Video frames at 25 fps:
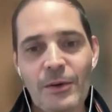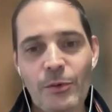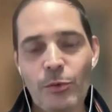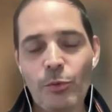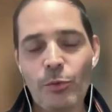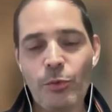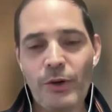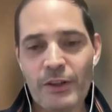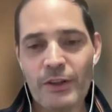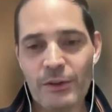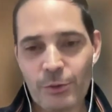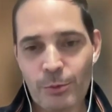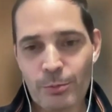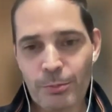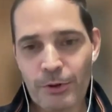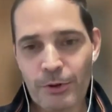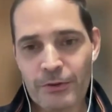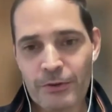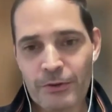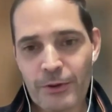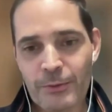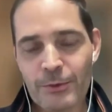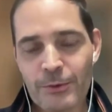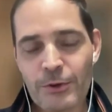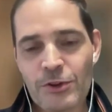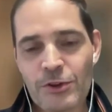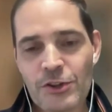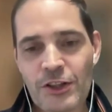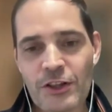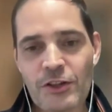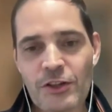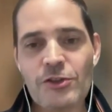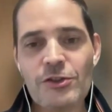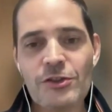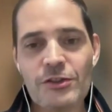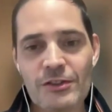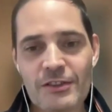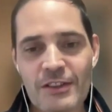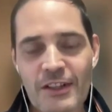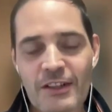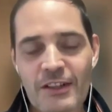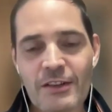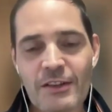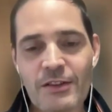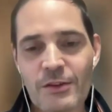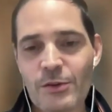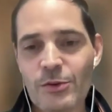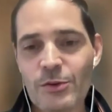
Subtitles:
When you perform the change, then